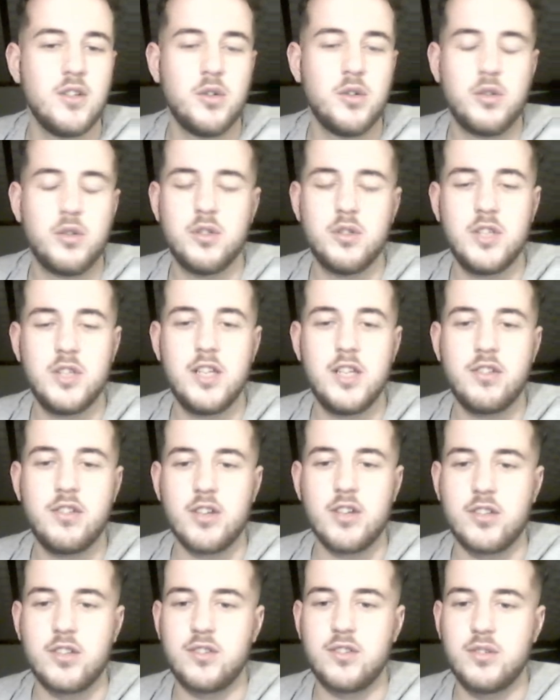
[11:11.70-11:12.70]
Only
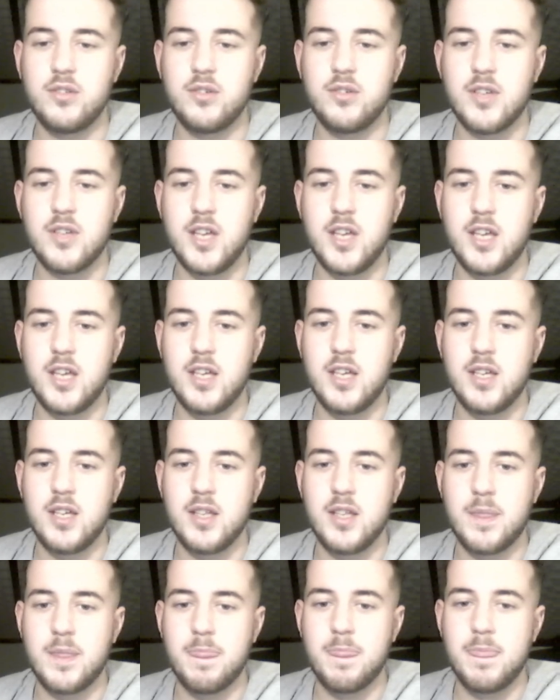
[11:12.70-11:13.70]
just. Okay.
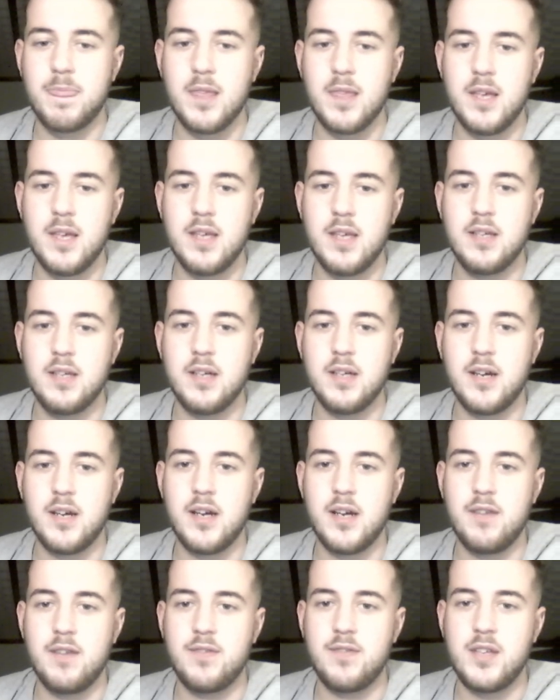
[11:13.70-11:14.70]
Yeah,
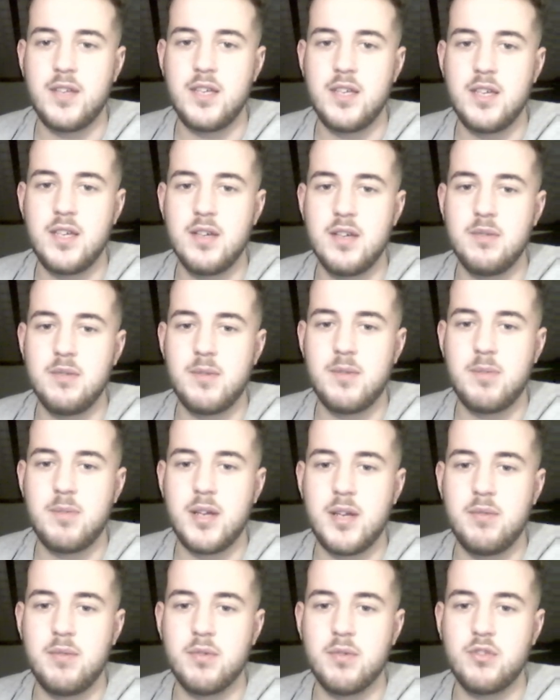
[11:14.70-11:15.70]
I think here we
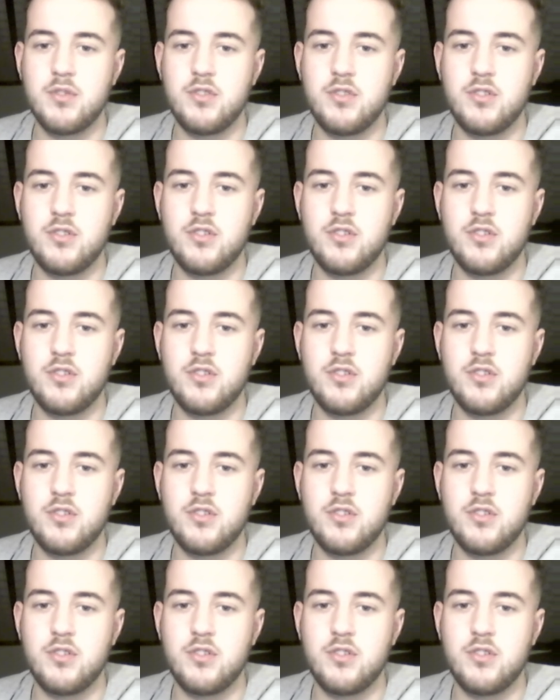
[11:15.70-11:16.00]
play rook